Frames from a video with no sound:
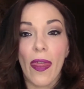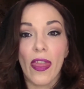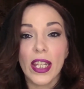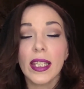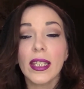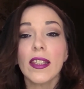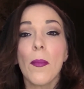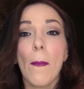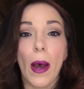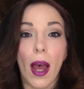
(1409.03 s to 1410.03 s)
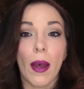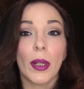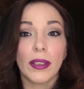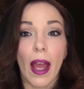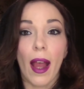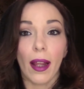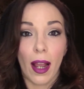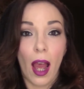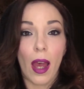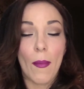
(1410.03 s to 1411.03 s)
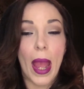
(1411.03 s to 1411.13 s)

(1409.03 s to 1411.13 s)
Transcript: This is the bomb.com.